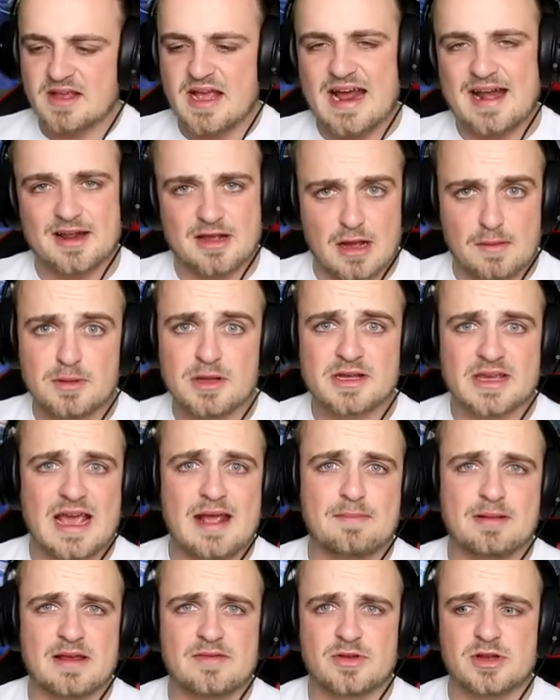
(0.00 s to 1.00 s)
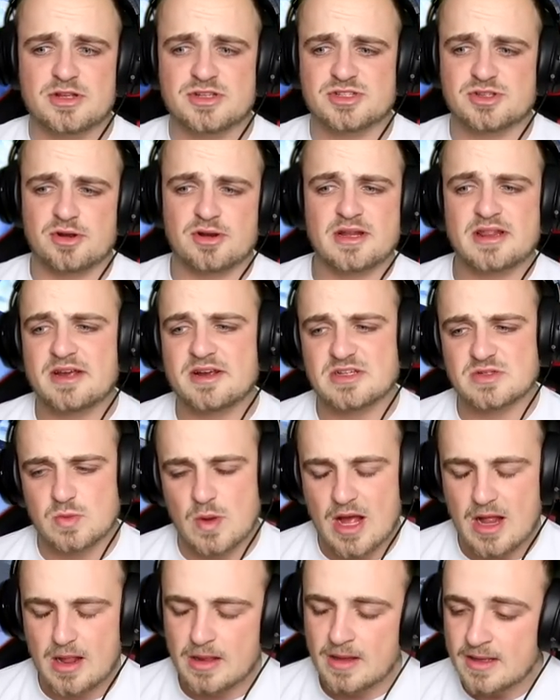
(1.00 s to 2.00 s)
and a couple of gameplay videos thrown in there as
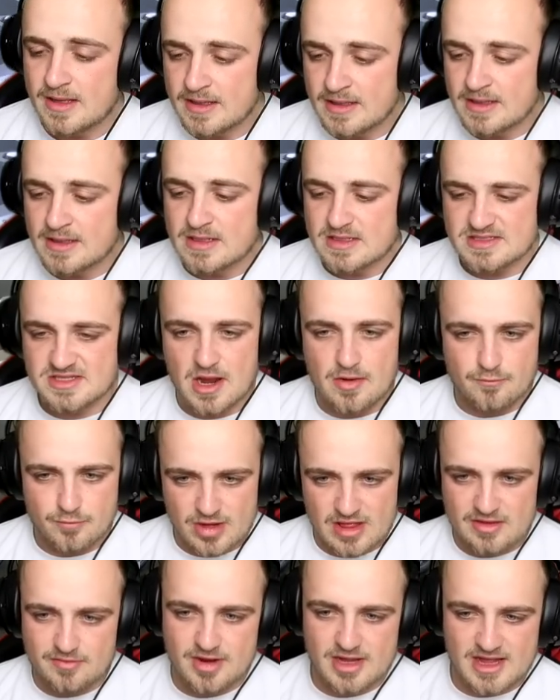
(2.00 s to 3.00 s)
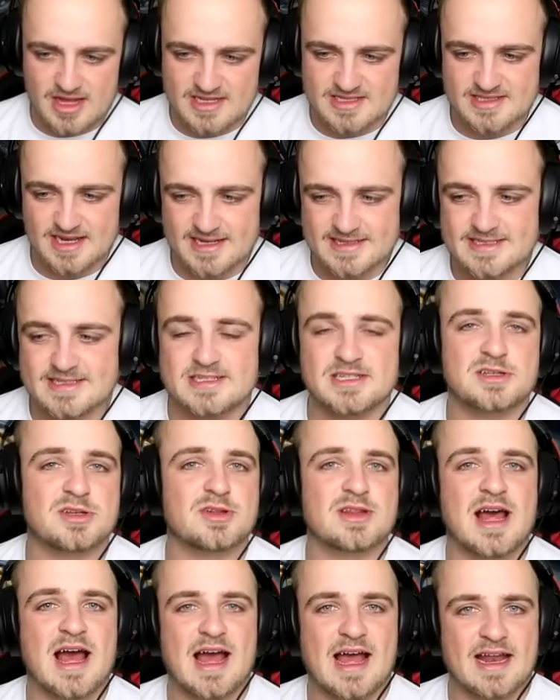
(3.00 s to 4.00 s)
well. So I'm really, really excited to
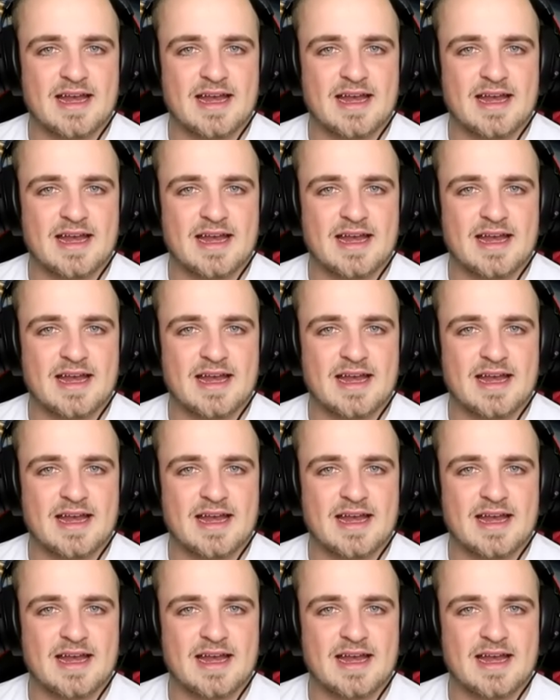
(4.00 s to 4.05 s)
do that.